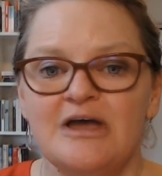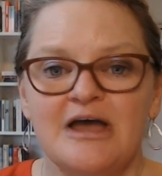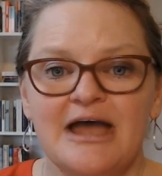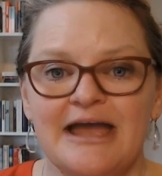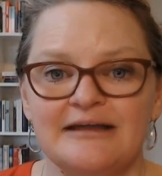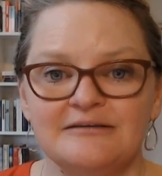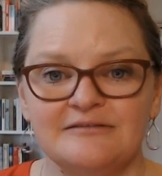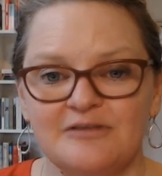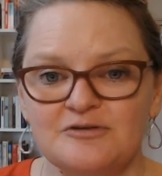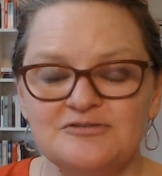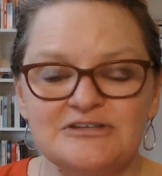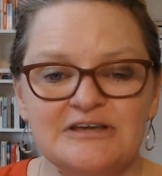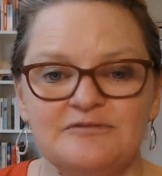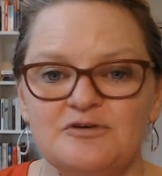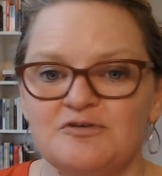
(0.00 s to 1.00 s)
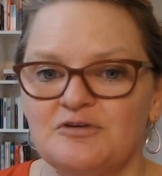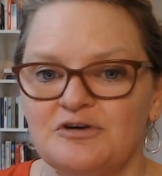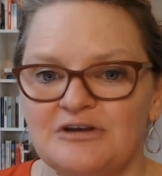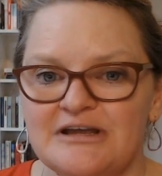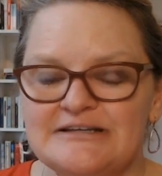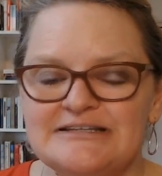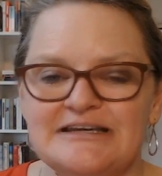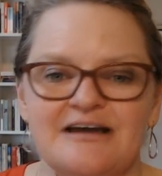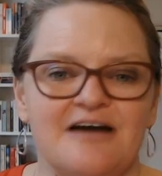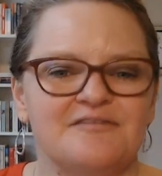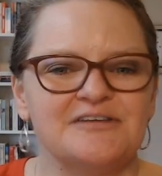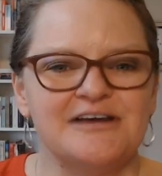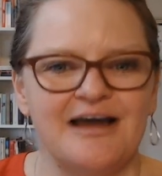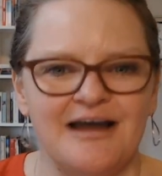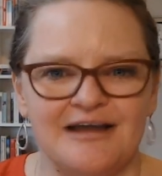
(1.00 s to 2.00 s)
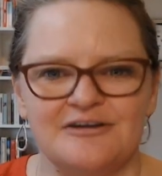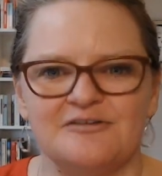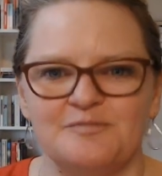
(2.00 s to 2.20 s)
and those give you a good idea of the kind of